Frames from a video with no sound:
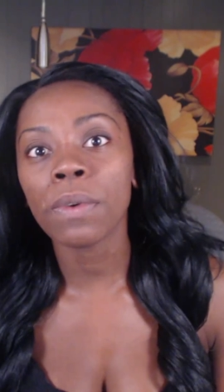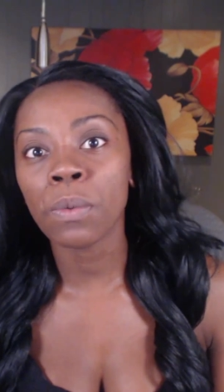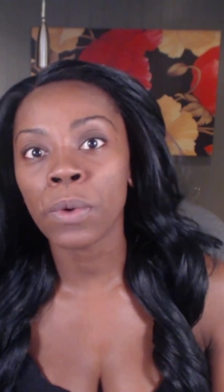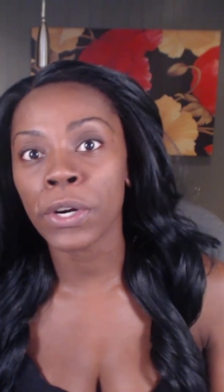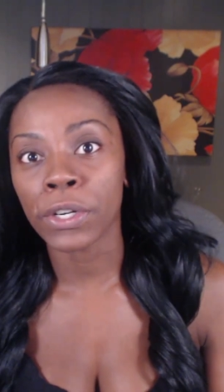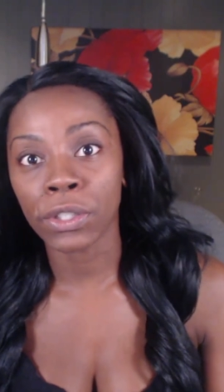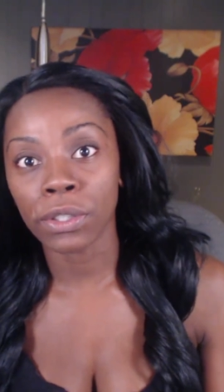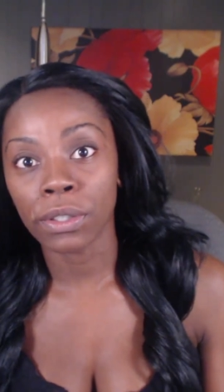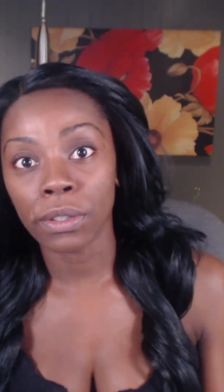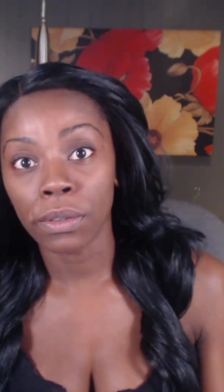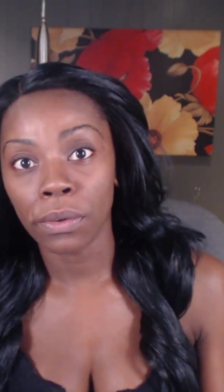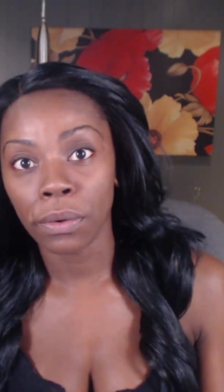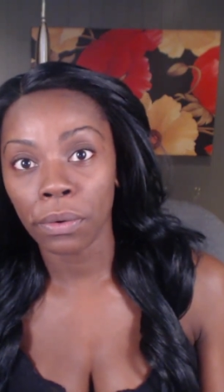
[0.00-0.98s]
works
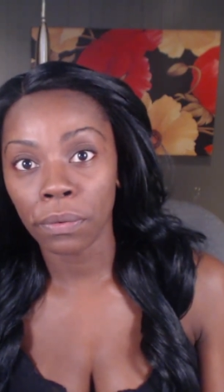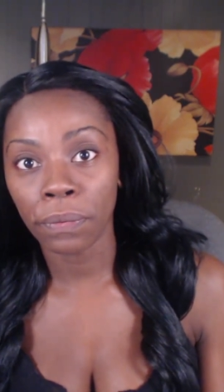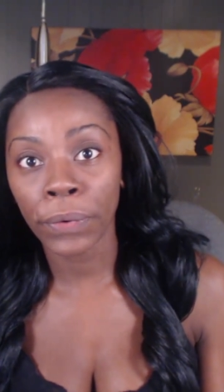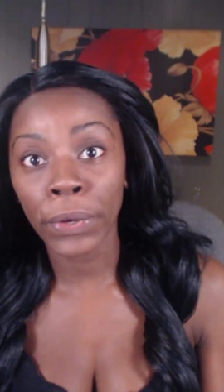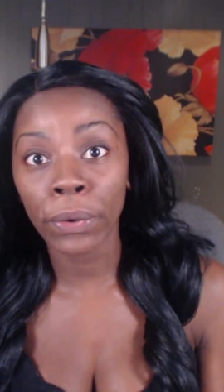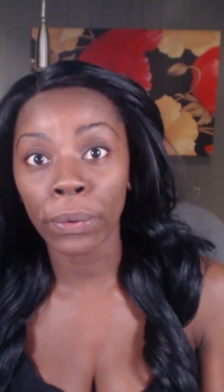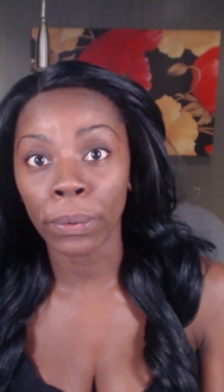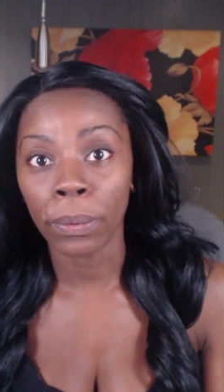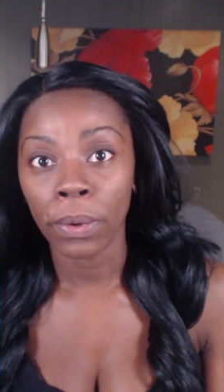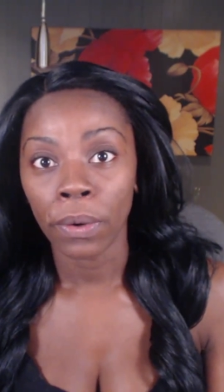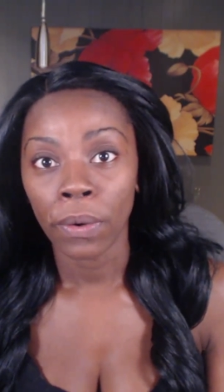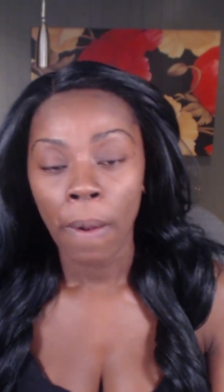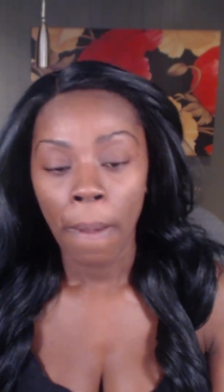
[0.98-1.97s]
for you.
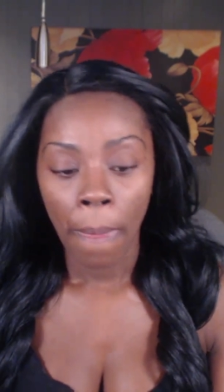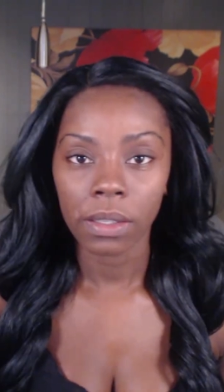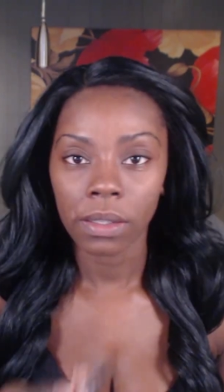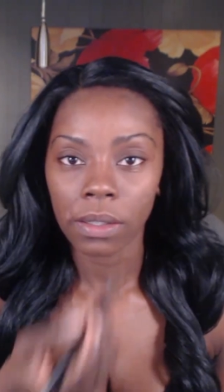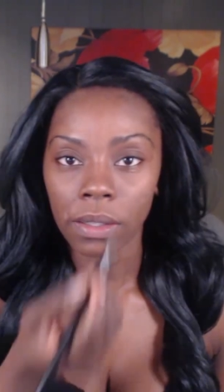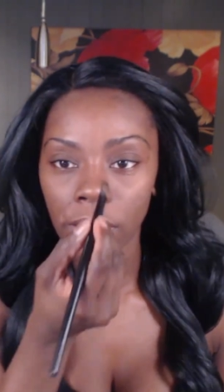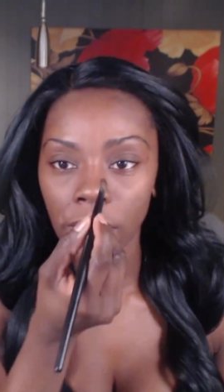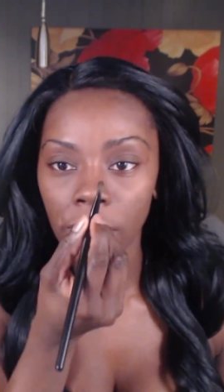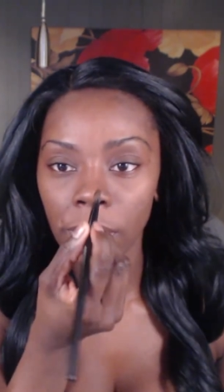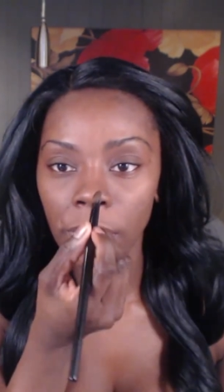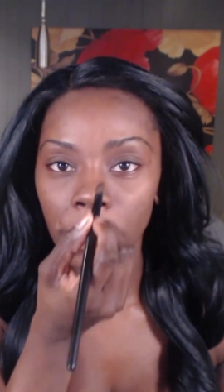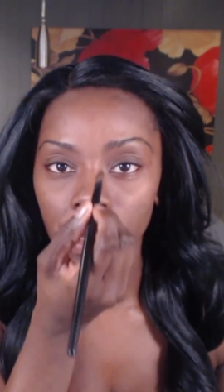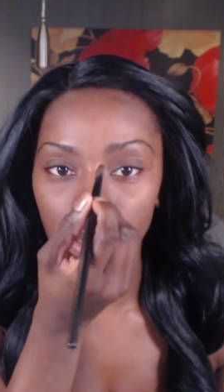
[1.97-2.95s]
So
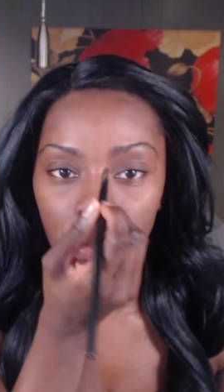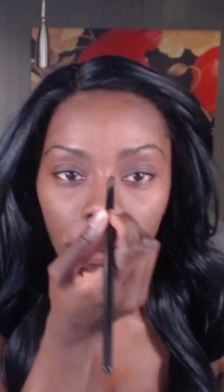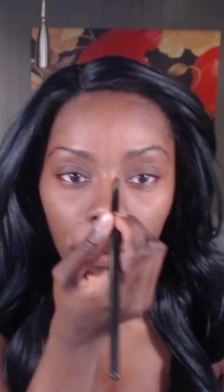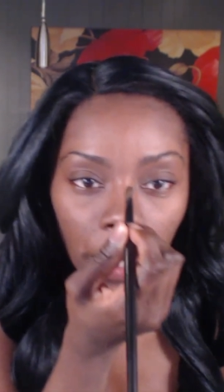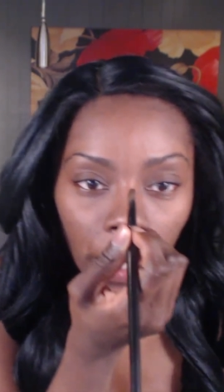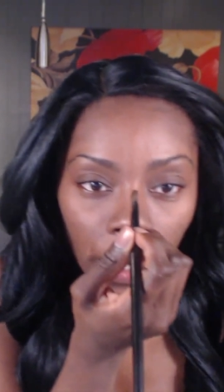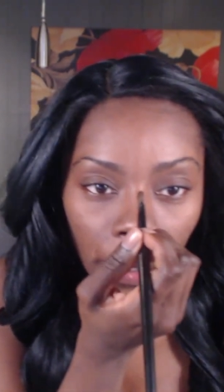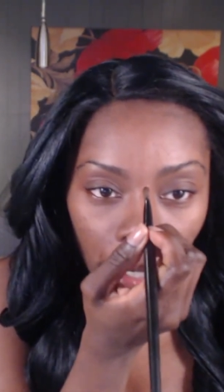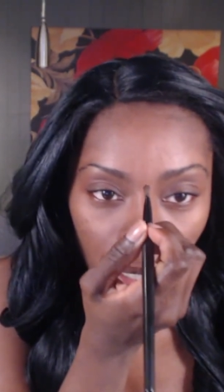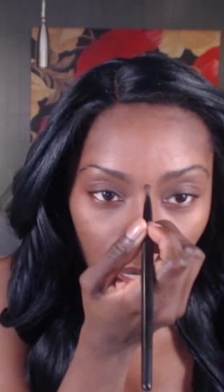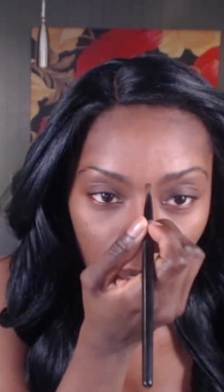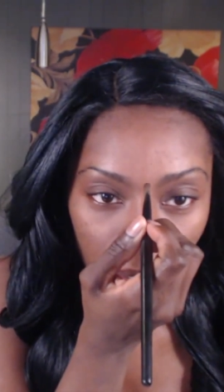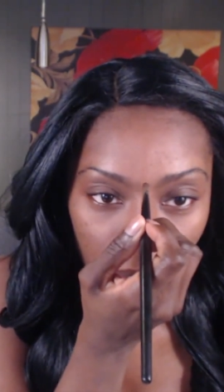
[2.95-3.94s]
what we're going to do here
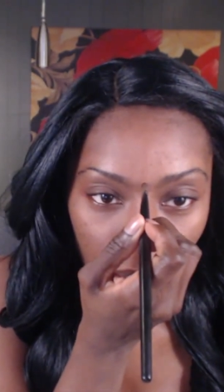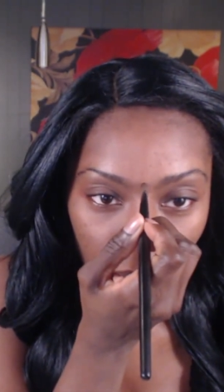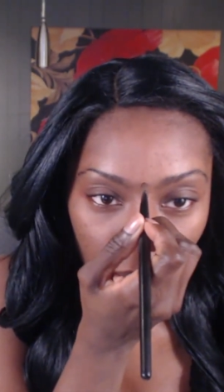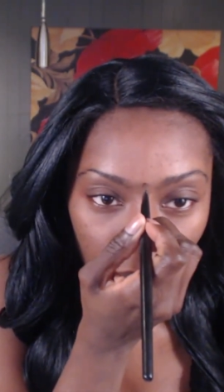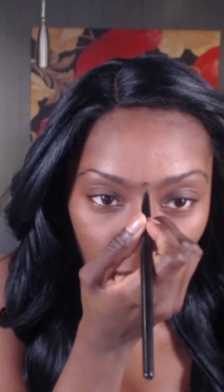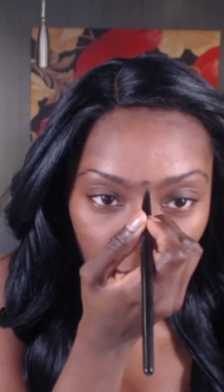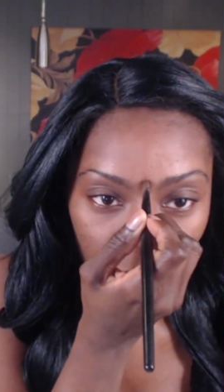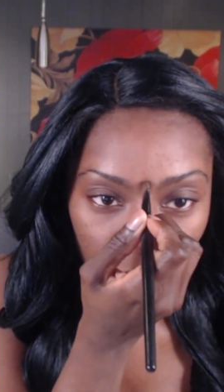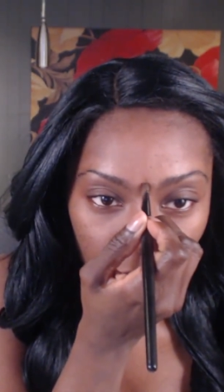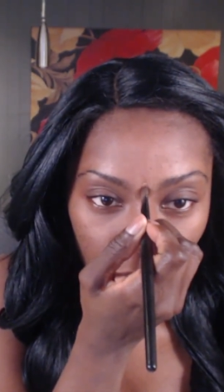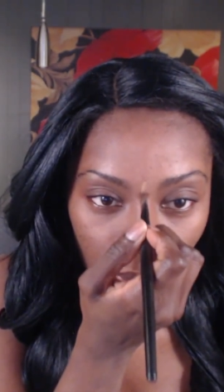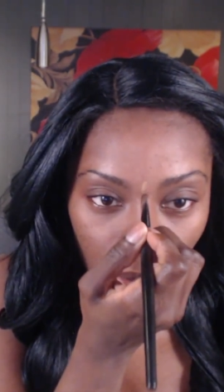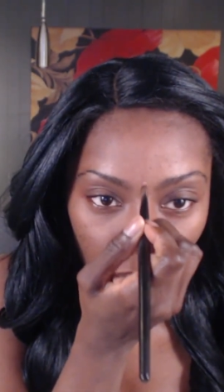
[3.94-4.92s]
is
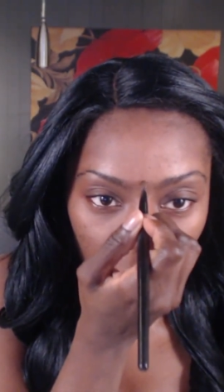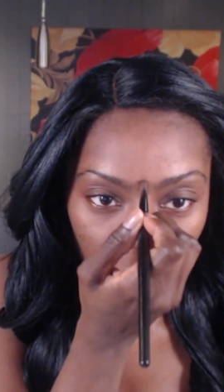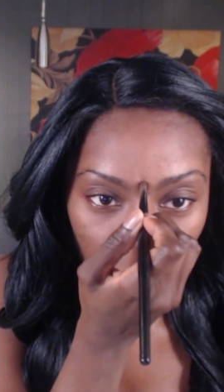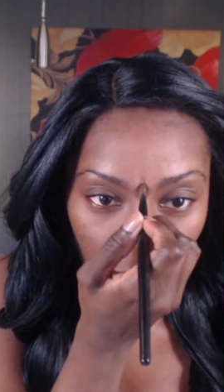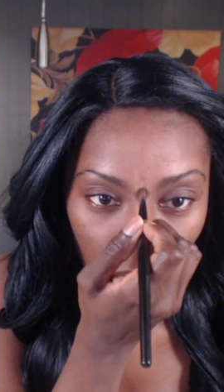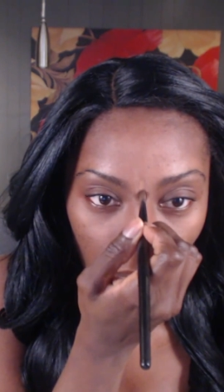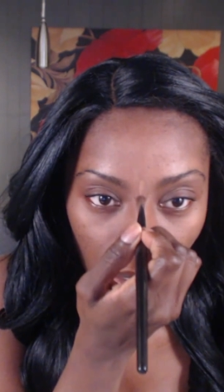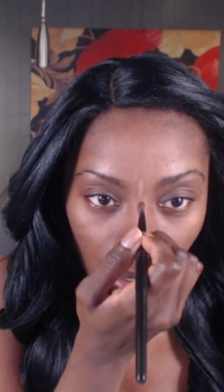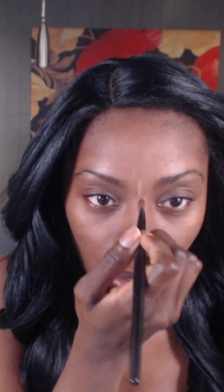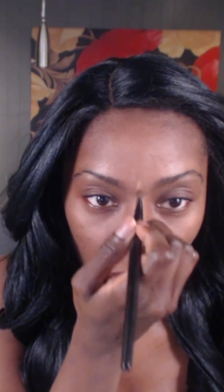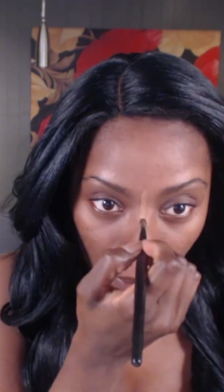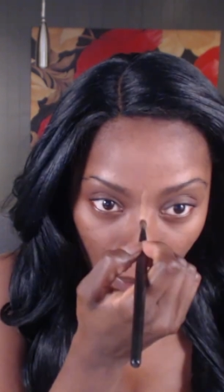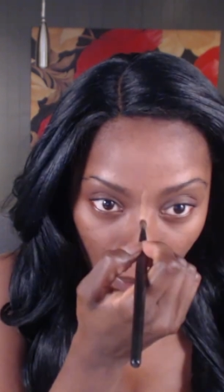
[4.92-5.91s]
draw that line.
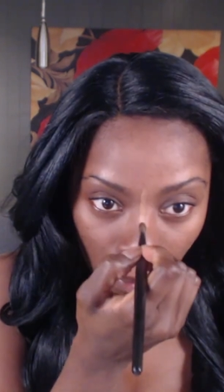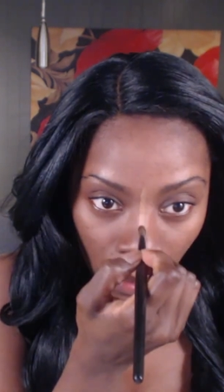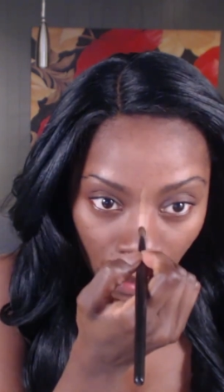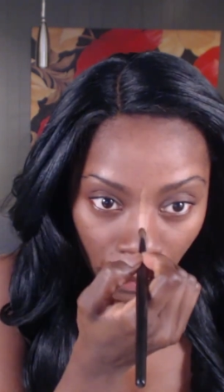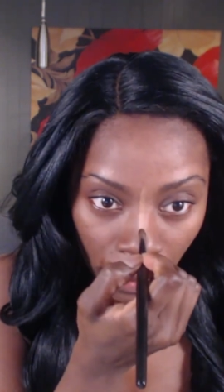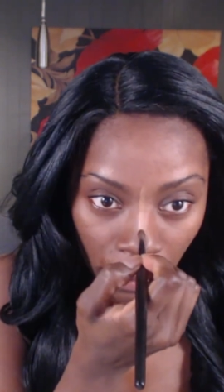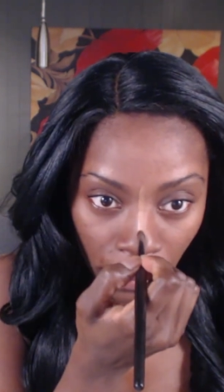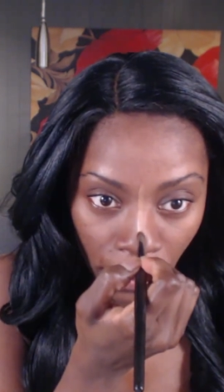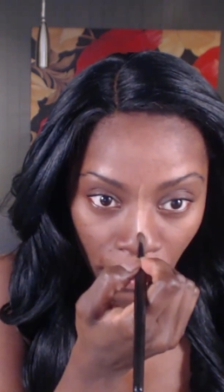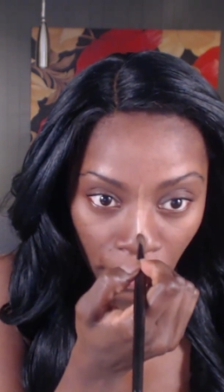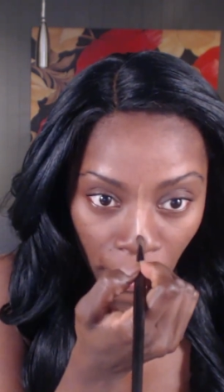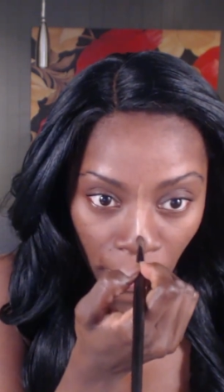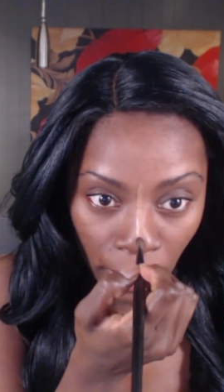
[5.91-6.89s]
Now I'm
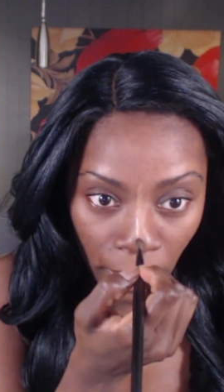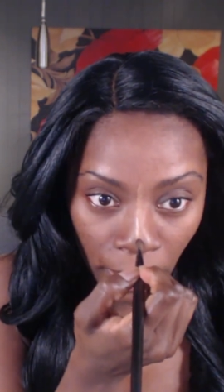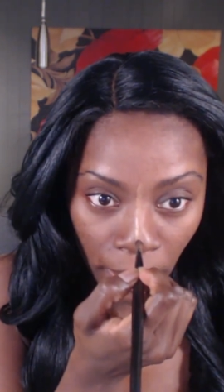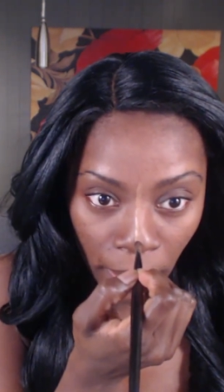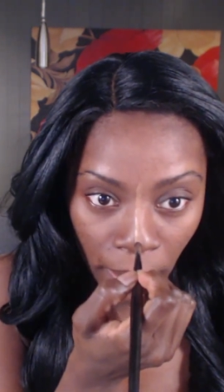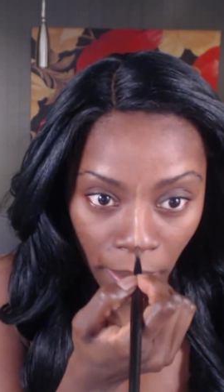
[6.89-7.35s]
going in